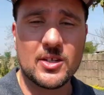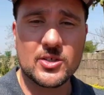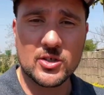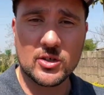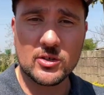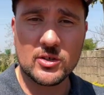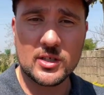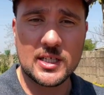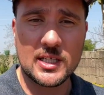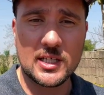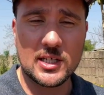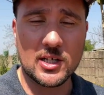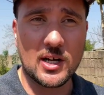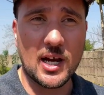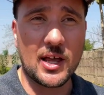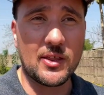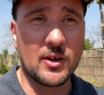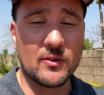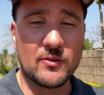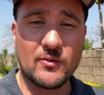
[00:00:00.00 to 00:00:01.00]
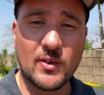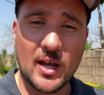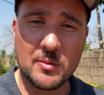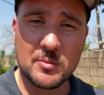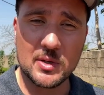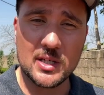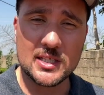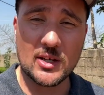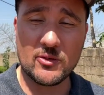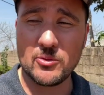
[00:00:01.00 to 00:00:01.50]
children here and their
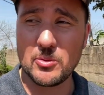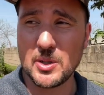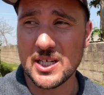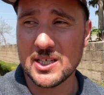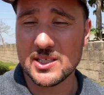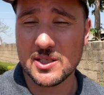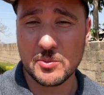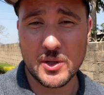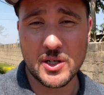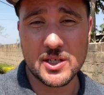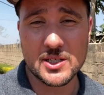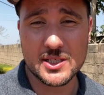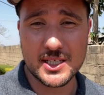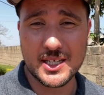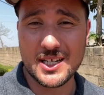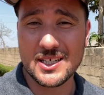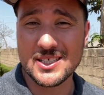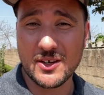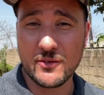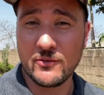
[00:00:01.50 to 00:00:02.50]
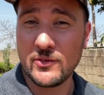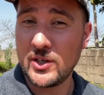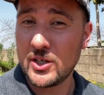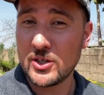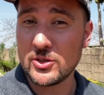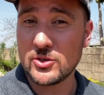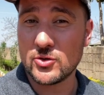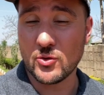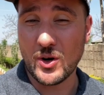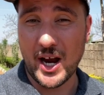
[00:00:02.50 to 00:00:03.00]
families have been experiencing a
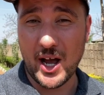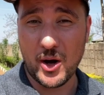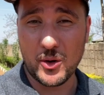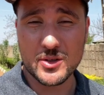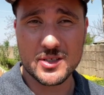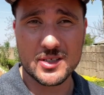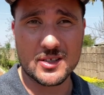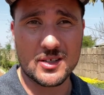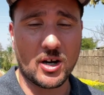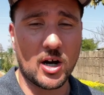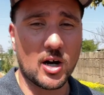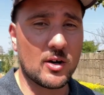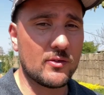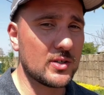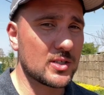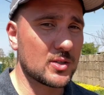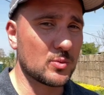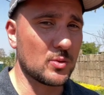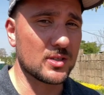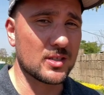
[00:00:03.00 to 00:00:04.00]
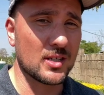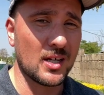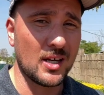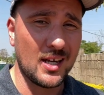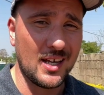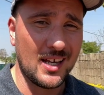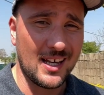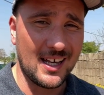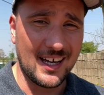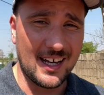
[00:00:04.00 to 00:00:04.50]
severe drought. The harvest was
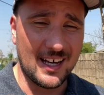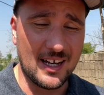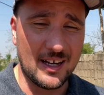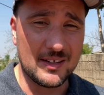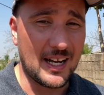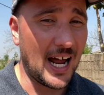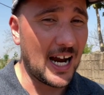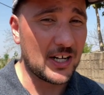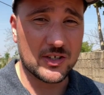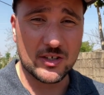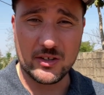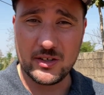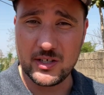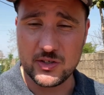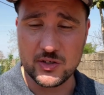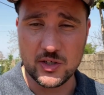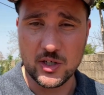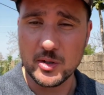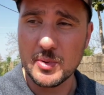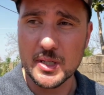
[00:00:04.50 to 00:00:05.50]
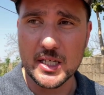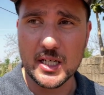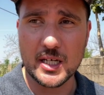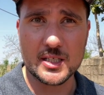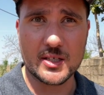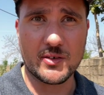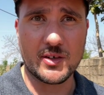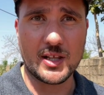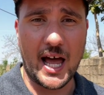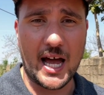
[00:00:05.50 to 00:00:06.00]
not good this year
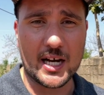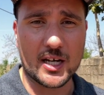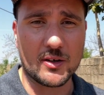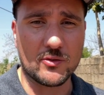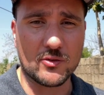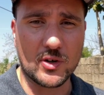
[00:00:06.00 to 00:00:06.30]
because of a lack of